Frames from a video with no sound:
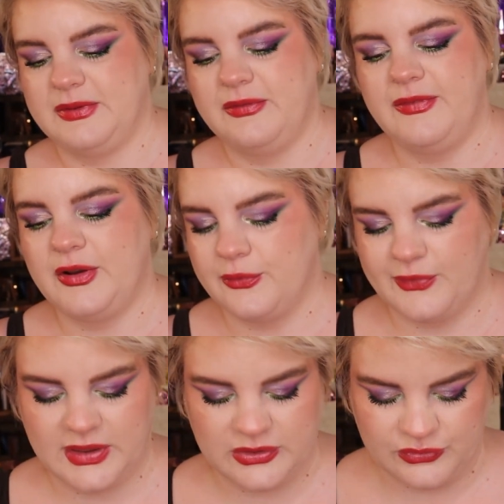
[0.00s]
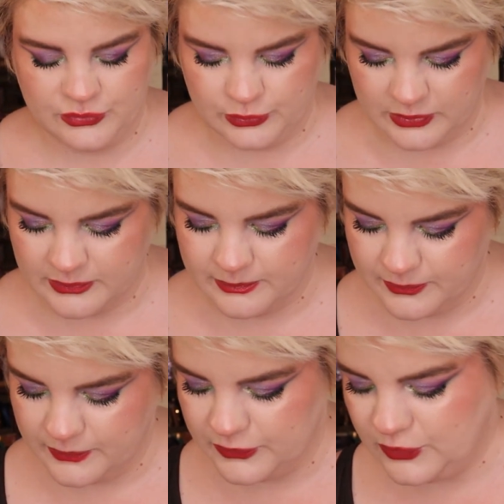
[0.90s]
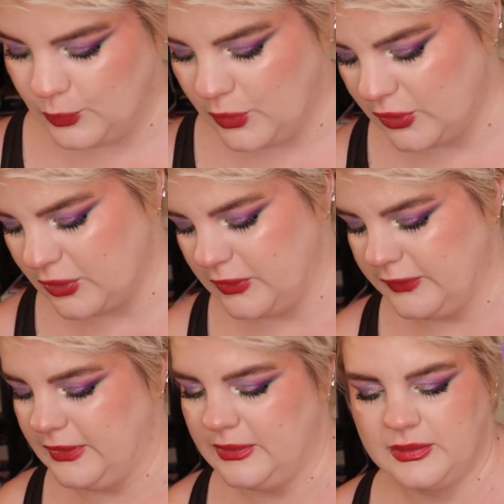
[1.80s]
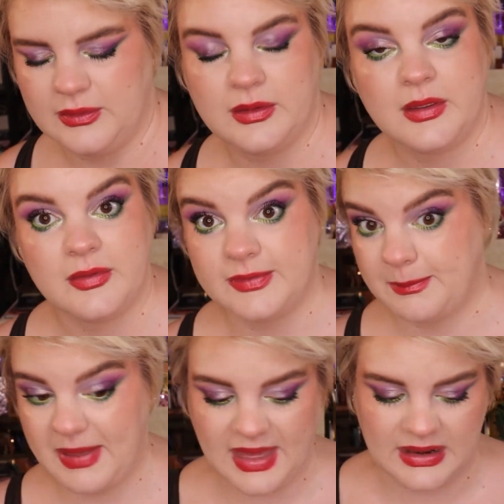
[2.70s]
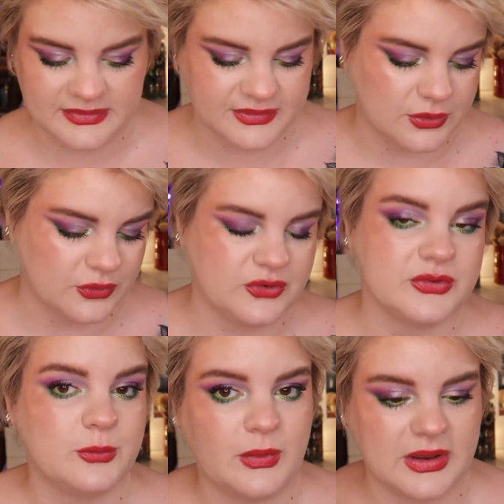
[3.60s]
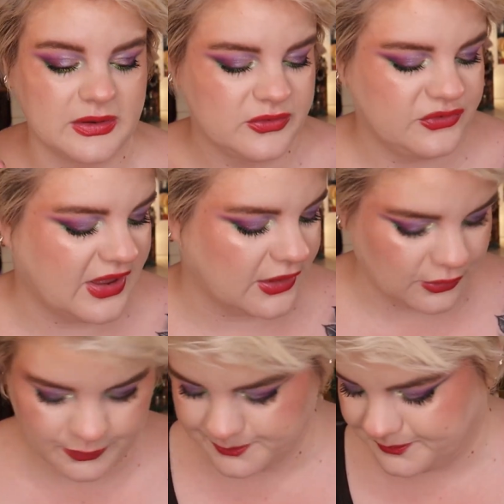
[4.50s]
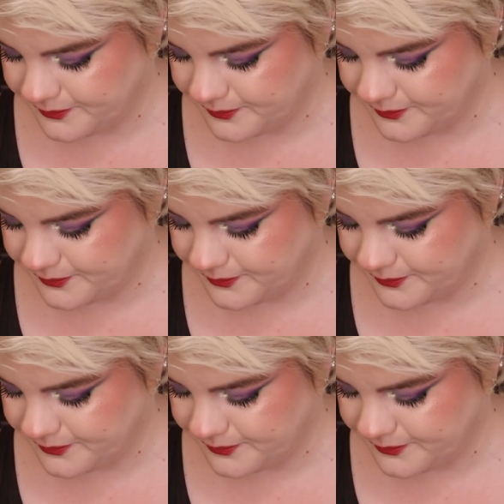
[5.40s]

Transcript: been very fun to work on the palettes and not just one shadow.